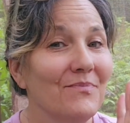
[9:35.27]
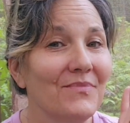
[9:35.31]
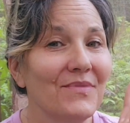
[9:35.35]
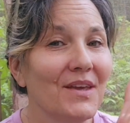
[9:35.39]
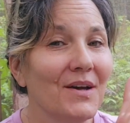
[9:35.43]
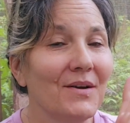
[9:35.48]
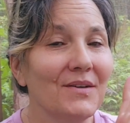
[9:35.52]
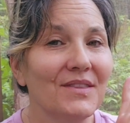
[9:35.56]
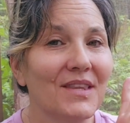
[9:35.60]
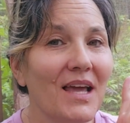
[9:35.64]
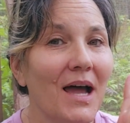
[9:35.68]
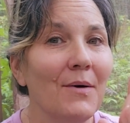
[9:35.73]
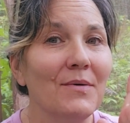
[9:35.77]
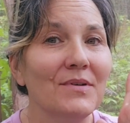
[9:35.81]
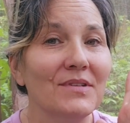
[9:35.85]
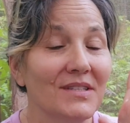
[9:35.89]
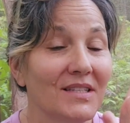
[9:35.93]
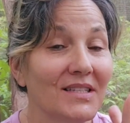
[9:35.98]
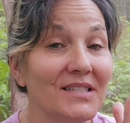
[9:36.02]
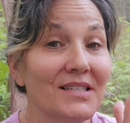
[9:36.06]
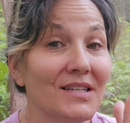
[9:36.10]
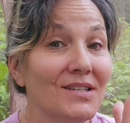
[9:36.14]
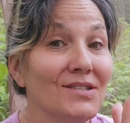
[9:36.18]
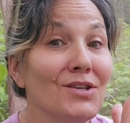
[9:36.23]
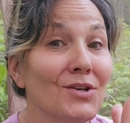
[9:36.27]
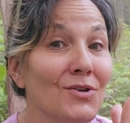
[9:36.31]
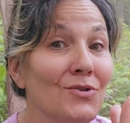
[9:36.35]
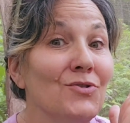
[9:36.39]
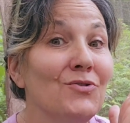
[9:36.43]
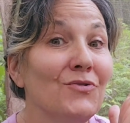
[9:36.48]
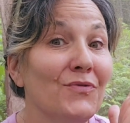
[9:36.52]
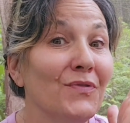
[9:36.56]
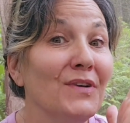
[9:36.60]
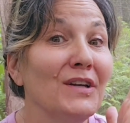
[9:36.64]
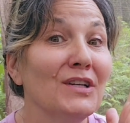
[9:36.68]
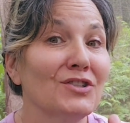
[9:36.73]
This is a
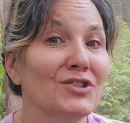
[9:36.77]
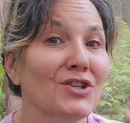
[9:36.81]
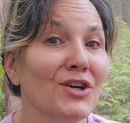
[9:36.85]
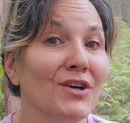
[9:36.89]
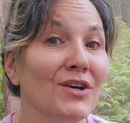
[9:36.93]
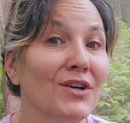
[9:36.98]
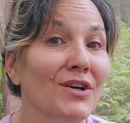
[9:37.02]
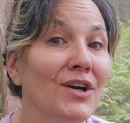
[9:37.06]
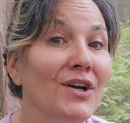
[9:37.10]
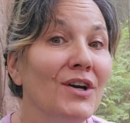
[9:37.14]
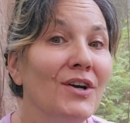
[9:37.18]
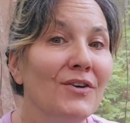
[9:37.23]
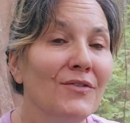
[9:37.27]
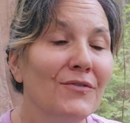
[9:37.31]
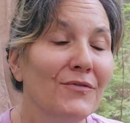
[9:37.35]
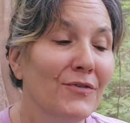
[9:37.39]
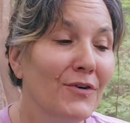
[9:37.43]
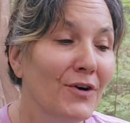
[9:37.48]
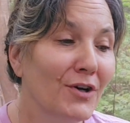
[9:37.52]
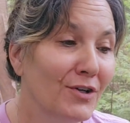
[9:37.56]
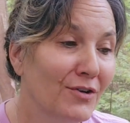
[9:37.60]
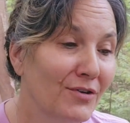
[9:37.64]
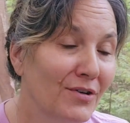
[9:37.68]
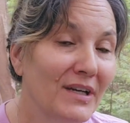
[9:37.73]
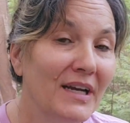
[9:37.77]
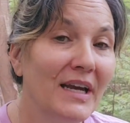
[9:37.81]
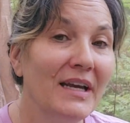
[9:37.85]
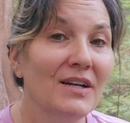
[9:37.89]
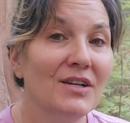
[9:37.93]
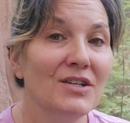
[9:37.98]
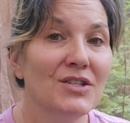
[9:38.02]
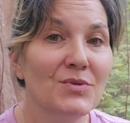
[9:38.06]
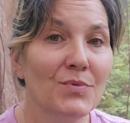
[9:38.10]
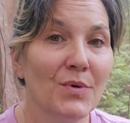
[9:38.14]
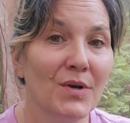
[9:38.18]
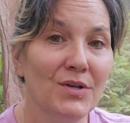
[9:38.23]
new feature for
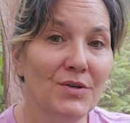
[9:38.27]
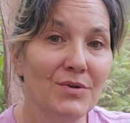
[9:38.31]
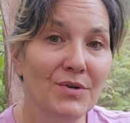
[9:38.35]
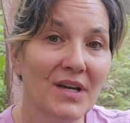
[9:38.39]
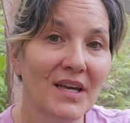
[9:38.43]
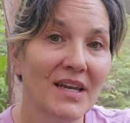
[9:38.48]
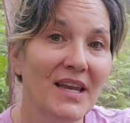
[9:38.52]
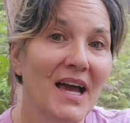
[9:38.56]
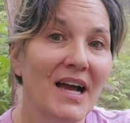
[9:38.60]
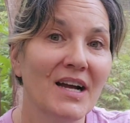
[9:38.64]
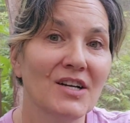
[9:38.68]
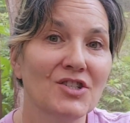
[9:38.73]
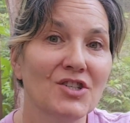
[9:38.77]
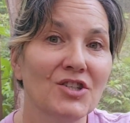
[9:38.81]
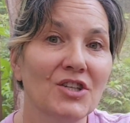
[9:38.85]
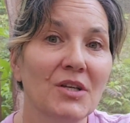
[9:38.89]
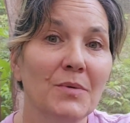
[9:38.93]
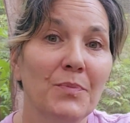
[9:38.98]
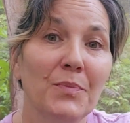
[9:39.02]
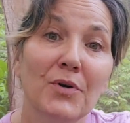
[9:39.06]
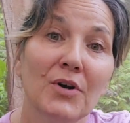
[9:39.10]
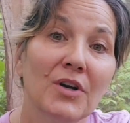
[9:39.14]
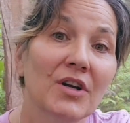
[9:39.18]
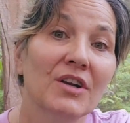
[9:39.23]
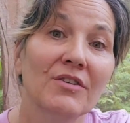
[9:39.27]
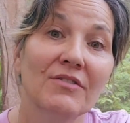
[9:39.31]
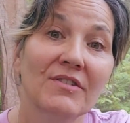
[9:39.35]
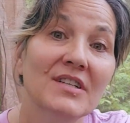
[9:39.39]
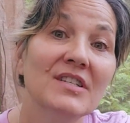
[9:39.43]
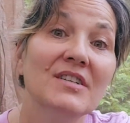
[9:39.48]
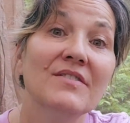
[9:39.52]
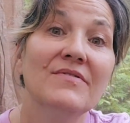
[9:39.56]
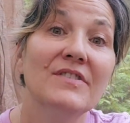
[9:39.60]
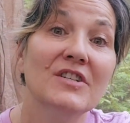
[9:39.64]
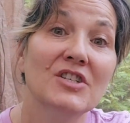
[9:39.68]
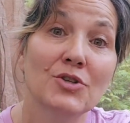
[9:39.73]
creators where you can actually put your
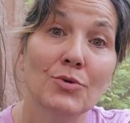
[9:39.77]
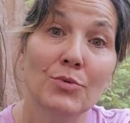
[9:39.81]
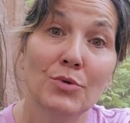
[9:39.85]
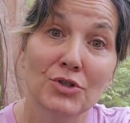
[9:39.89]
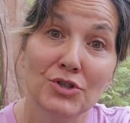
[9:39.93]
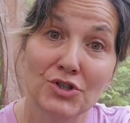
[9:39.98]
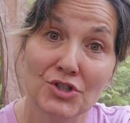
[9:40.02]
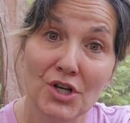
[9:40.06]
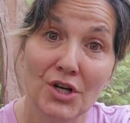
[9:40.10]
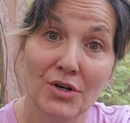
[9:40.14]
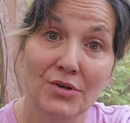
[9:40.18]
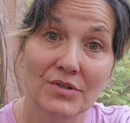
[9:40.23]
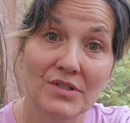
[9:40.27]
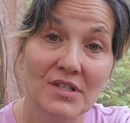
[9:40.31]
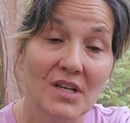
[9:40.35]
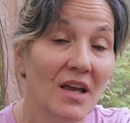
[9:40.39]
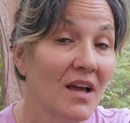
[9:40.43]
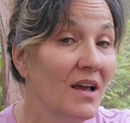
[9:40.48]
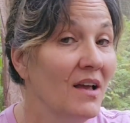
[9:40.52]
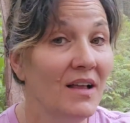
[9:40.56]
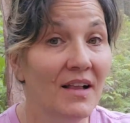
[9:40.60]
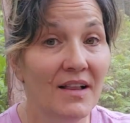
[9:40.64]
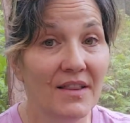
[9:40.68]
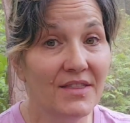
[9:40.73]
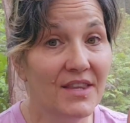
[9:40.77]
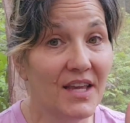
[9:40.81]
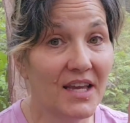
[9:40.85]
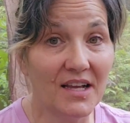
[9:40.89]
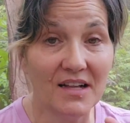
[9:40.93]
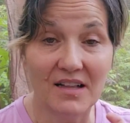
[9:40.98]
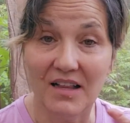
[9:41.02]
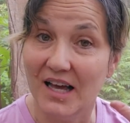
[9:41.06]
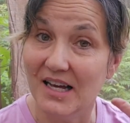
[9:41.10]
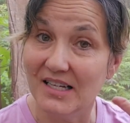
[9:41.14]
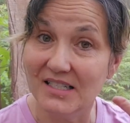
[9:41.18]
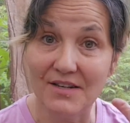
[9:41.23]
individual shows. They
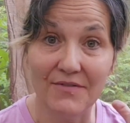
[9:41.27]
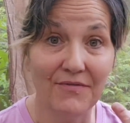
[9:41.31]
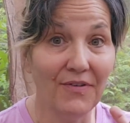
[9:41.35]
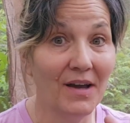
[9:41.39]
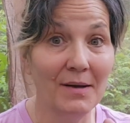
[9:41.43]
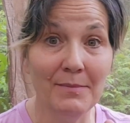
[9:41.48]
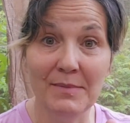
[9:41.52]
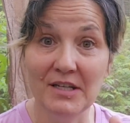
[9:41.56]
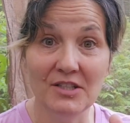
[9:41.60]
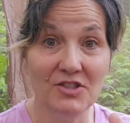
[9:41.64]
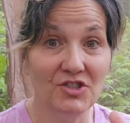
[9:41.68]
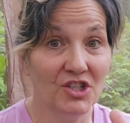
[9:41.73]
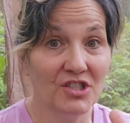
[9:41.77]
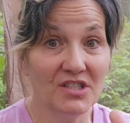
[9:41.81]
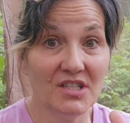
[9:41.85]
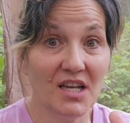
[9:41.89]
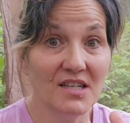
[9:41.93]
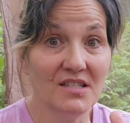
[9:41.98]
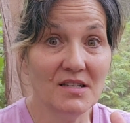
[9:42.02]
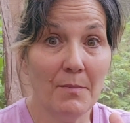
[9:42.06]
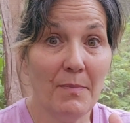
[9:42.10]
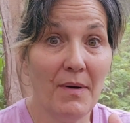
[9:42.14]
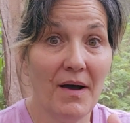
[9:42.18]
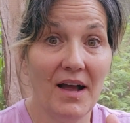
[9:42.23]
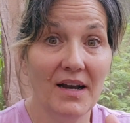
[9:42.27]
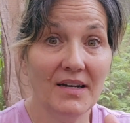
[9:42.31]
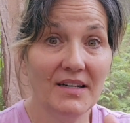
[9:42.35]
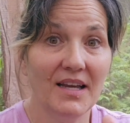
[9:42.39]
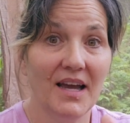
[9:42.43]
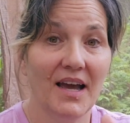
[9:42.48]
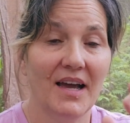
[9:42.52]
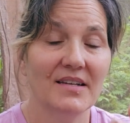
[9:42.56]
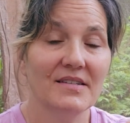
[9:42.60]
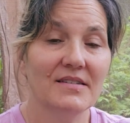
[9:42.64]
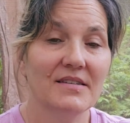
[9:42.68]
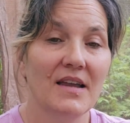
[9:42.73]
classify me just as a
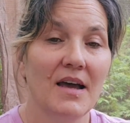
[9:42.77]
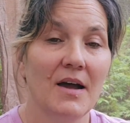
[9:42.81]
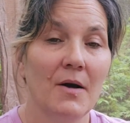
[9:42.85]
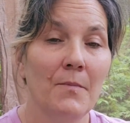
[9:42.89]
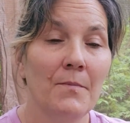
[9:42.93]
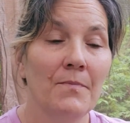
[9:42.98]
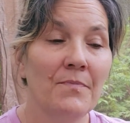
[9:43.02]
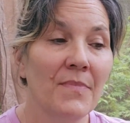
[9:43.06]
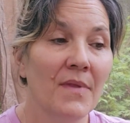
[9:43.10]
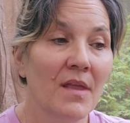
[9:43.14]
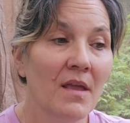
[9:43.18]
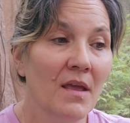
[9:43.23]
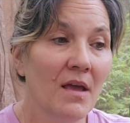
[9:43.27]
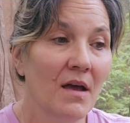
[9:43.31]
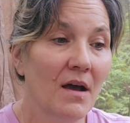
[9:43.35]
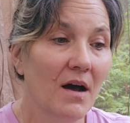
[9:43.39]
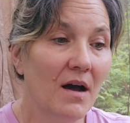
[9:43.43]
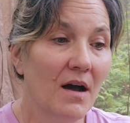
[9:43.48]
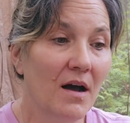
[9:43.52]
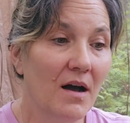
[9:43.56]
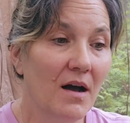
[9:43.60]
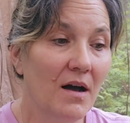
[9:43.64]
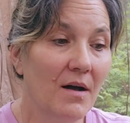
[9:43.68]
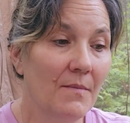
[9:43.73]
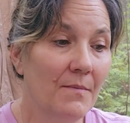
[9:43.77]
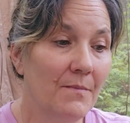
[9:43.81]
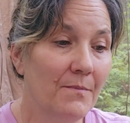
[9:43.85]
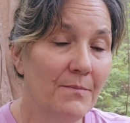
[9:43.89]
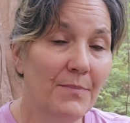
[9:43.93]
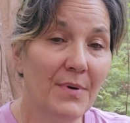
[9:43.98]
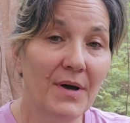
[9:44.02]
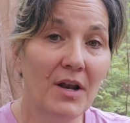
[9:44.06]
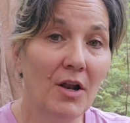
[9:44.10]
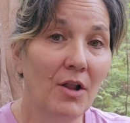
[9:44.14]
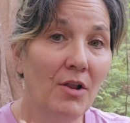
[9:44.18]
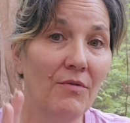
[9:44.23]
podcast now.
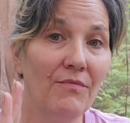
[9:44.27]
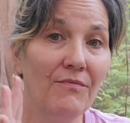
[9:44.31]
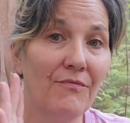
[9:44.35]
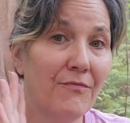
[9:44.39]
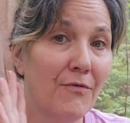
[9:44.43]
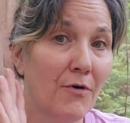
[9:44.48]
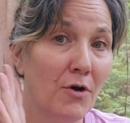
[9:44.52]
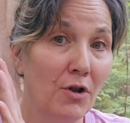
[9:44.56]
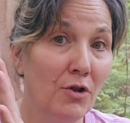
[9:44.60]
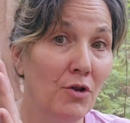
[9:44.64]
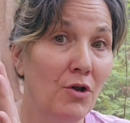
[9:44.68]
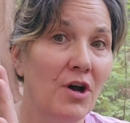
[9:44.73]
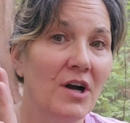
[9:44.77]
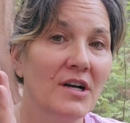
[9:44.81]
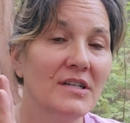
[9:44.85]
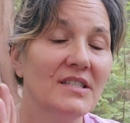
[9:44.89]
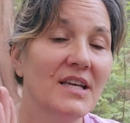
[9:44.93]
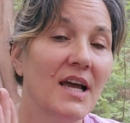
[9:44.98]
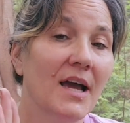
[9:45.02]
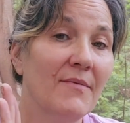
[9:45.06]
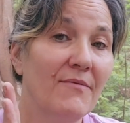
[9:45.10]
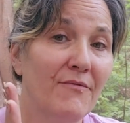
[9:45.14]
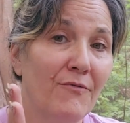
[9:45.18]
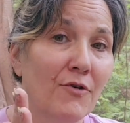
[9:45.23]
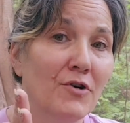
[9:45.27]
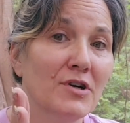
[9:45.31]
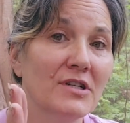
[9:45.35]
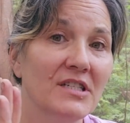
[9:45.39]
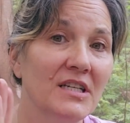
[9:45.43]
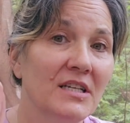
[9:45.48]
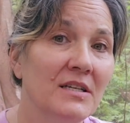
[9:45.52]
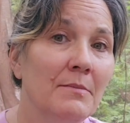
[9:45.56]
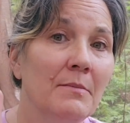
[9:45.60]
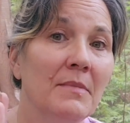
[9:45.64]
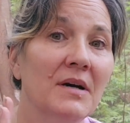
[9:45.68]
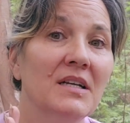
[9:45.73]
But for a long time,
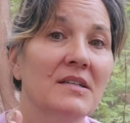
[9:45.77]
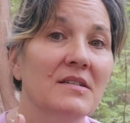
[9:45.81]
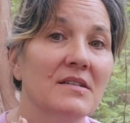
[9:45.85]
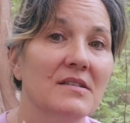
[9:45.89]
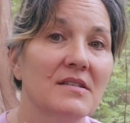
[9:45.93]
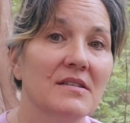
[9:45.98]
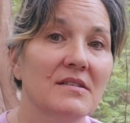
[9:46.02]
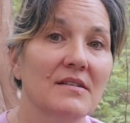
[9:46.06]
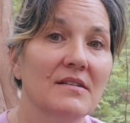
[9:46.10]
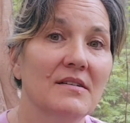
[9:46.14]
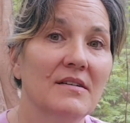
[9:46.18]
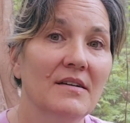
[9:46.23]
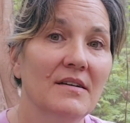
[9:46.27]
14 months,